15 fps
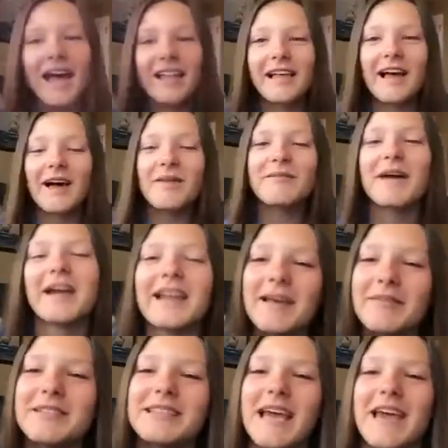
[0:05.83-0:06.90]
Hello, my name
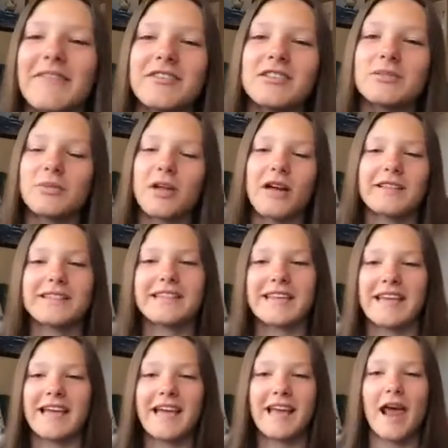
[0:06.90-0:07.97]
is Ava
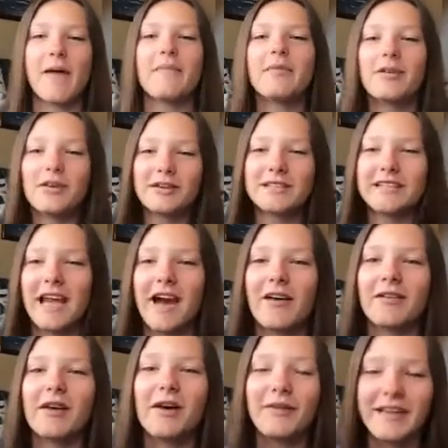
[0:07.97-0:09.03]
Jablonski, and I'm a Girl
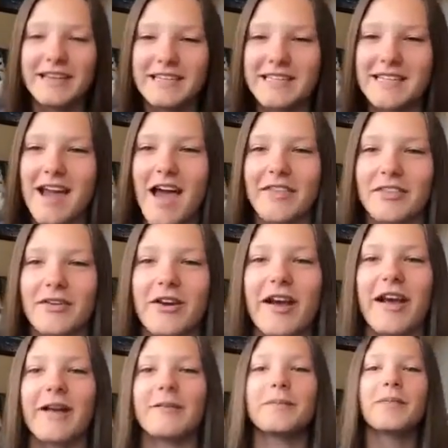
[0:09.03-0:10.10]
Scout going into 9th
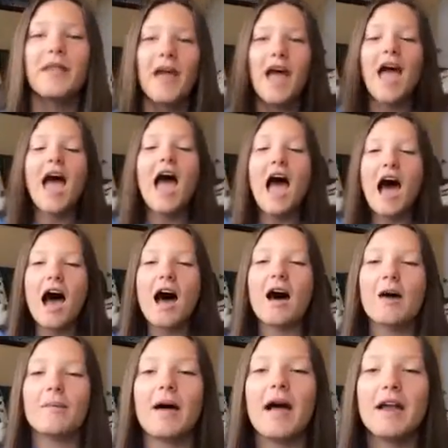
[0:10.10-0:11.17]
grade.
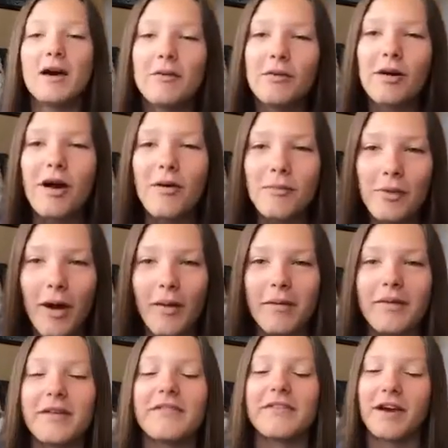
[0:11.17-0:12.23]
I know we're all
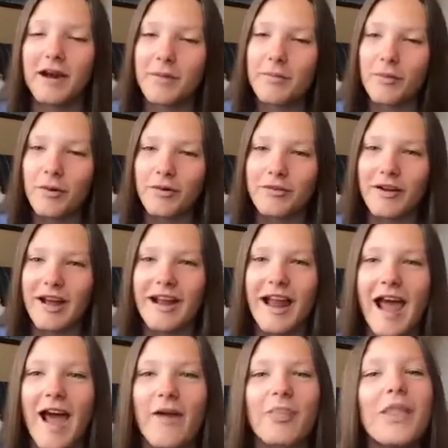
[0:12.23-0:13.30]
probably very bored right
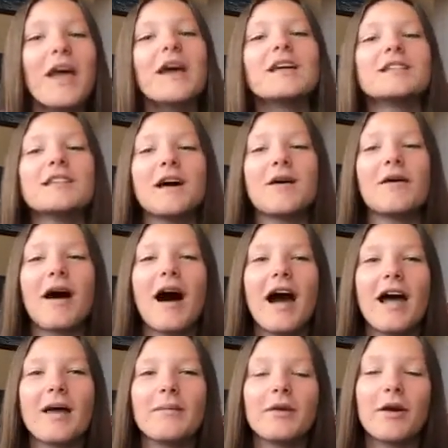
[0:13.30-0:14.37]
now, so
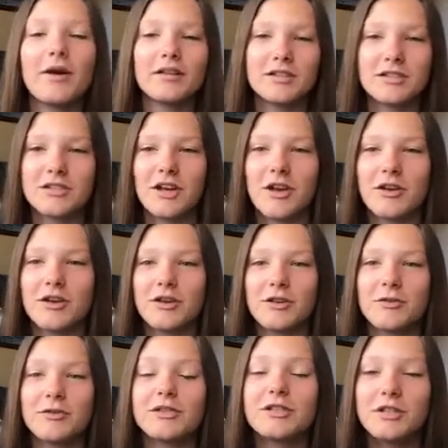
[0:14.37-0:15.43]
I am going to show
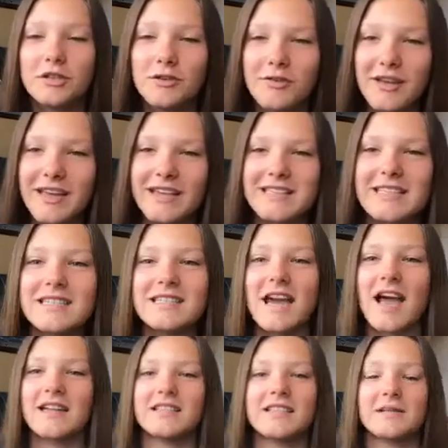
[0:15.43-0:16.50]
you 2 easy
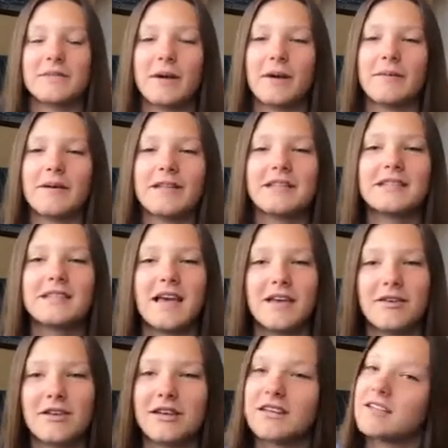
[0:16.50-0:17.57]
science experiments that
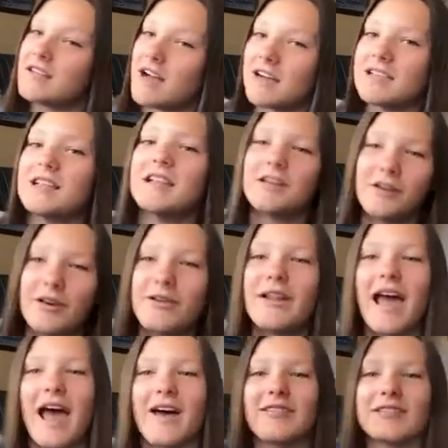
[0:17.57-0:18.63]
you can conduct in your own
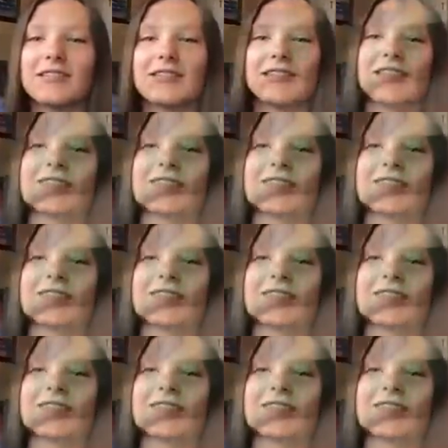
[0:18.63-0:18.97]
house.